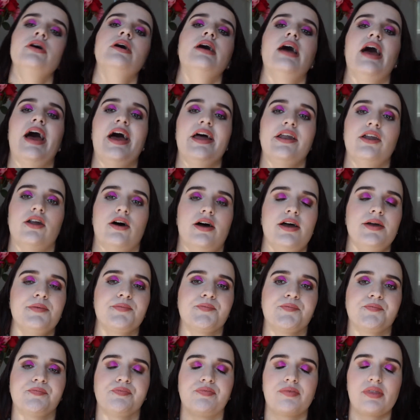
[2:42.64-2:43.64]
at night,
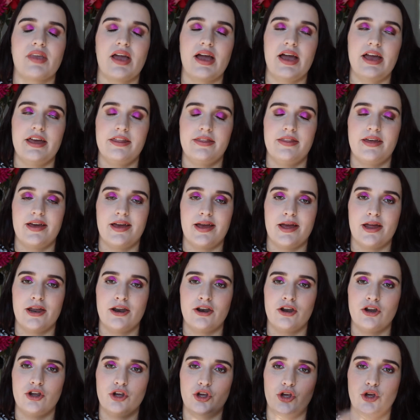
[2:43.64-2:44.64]
and
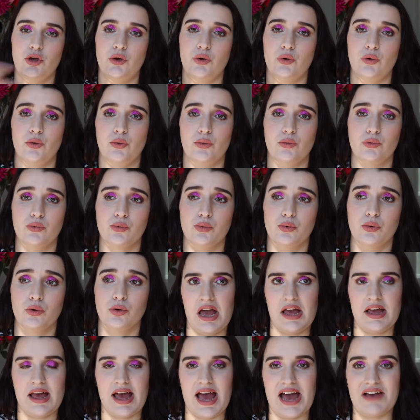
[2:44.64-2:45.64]
then you
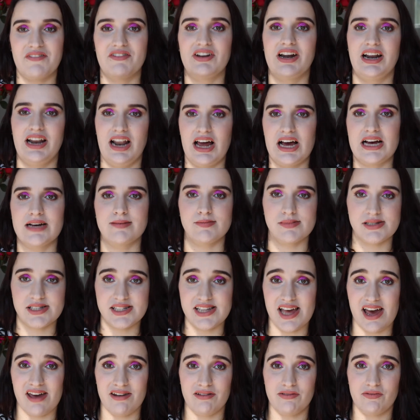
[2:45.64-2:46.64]
have an alarm
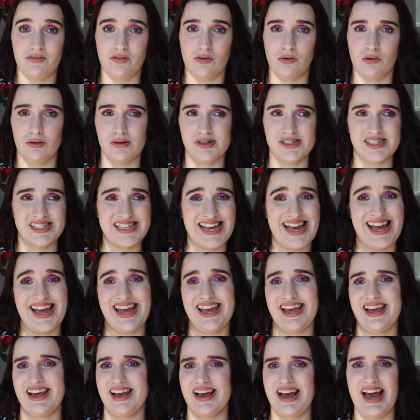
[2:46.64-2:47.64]
set for
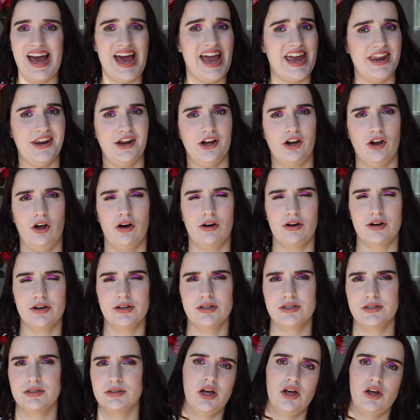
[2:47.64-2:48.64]
say 8 o'clock.
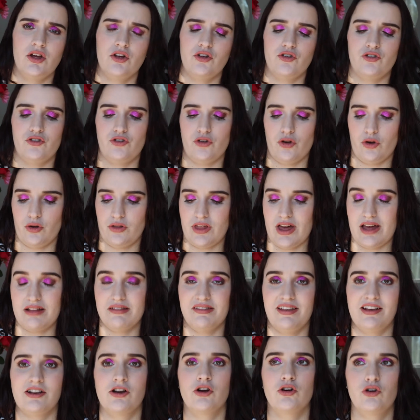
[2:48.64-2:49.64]
So that's
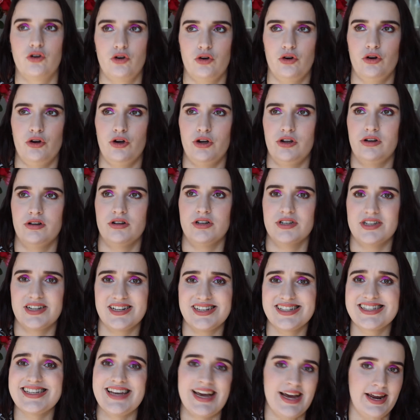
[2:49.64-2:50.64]
like a good
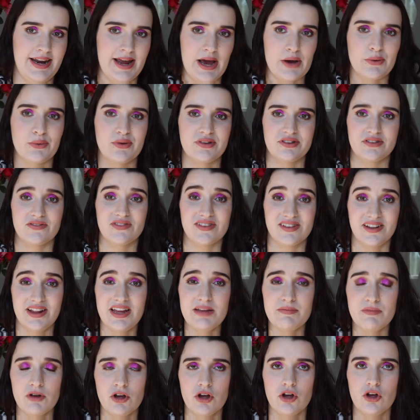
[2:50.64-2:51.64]
10 hours of
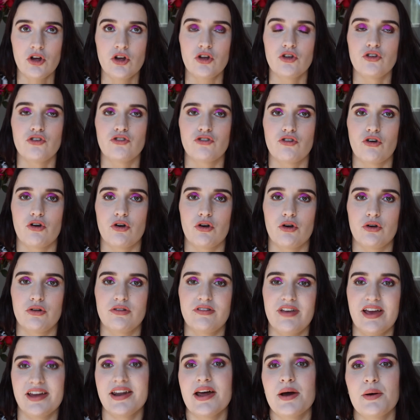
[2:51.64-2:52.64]
sleep. So
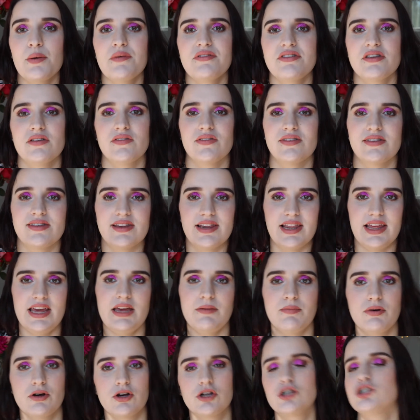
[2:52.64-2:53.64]
10 hours of
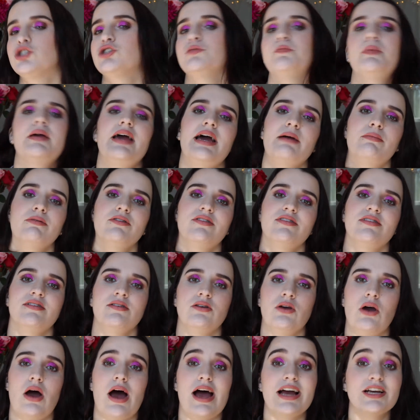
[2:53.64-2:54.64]
sleep should be able
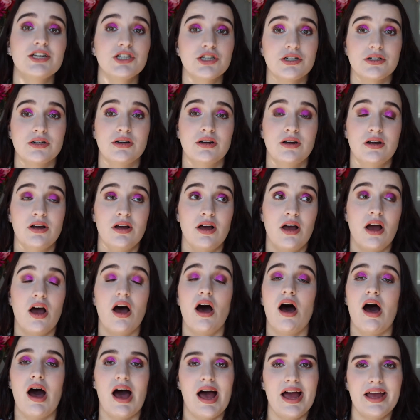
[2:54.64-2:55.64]
to,
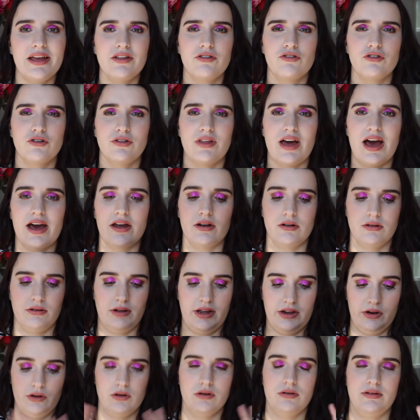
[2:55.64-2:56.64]
I do that
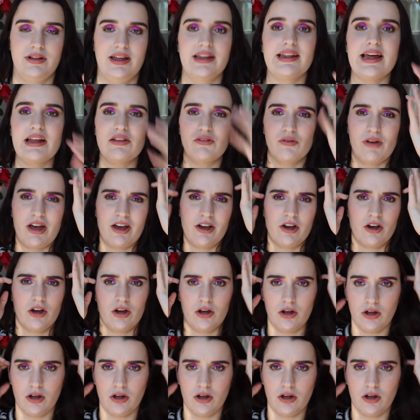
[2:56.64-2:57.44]
like, that's like,